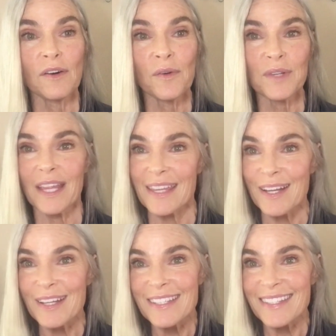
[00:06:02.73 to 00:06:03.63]
only
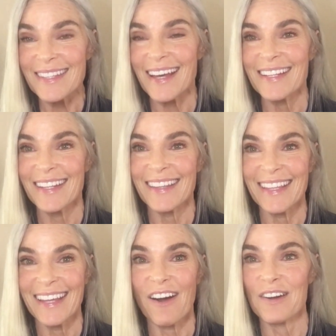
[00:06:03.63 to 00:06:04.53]
thing is that
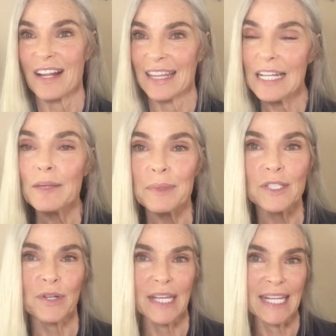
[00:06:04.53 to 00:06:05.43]
they are a little bit
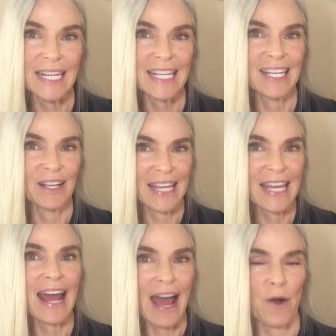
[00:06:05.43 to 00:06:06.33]
tricky to
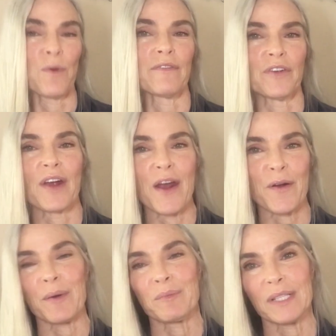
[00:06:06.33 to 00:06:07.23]
get out of your hair
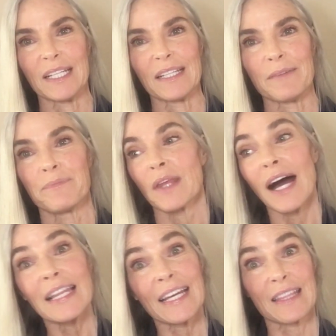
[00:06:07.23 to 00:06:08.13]
completely.
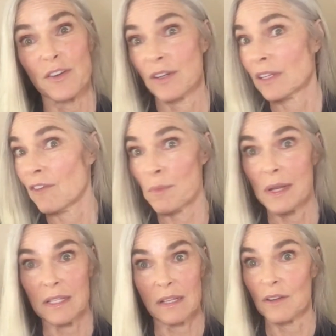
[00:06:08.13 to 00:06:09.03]
I like that you can leave them in
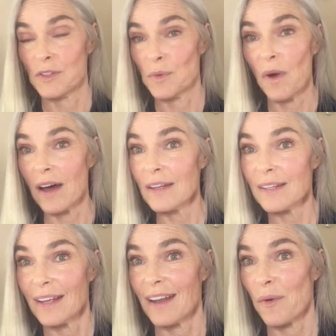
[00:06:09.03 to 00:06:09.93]
as long as you want
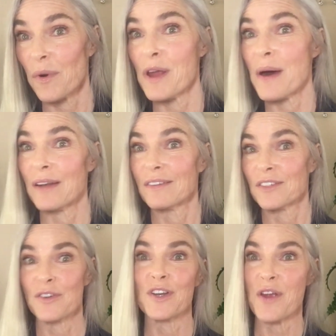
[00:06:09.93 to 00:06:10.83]
and not worry about
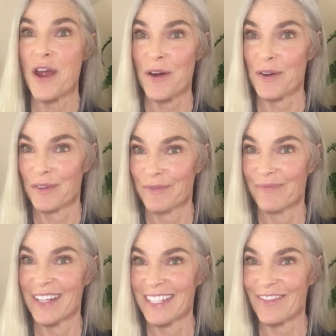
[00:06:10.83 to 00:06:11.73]
turning your hair
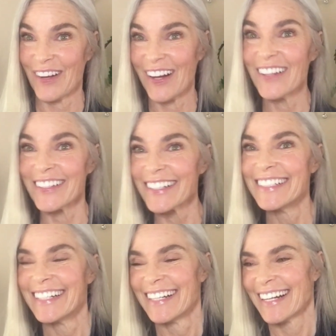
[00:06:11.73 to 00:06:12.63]
a different color
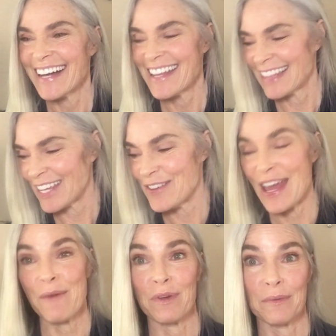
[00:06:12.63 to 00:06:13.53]
like you
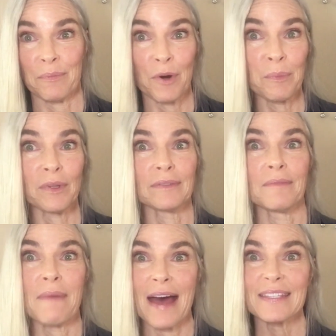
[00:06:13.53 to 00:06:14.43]
can with purple
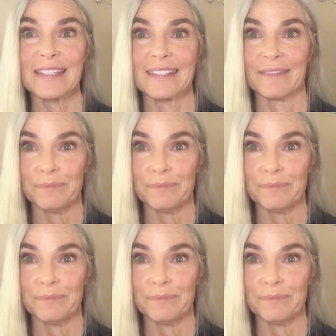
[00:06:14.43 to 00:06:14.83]
masks.